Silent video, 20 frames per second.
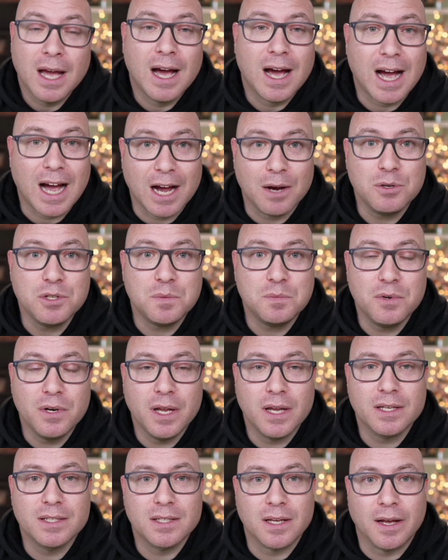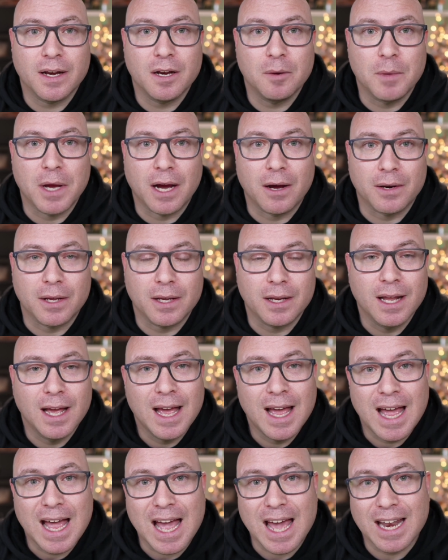I was pretty excited about it,
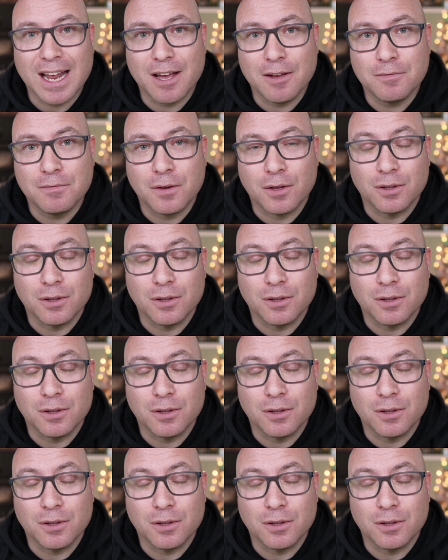and I've